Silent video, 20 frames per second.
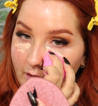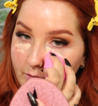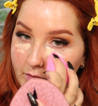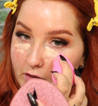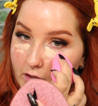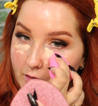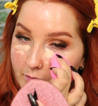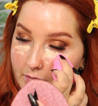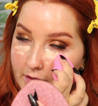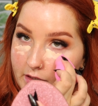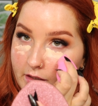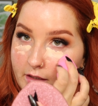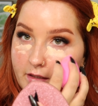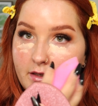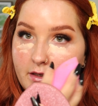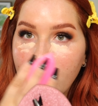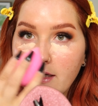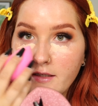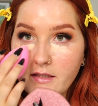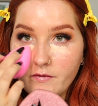beauty
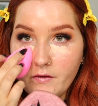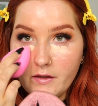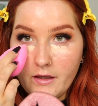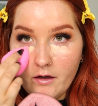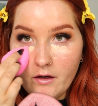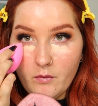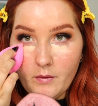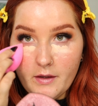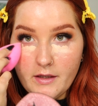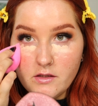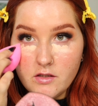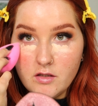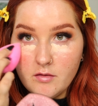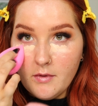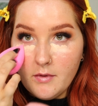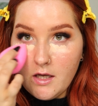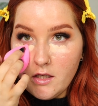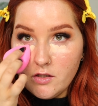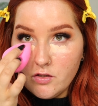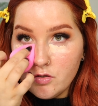blender. I definitely got way too
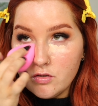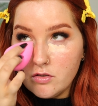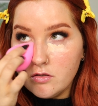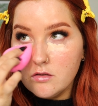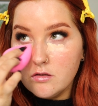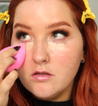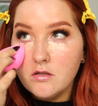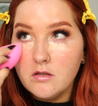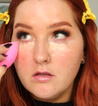much.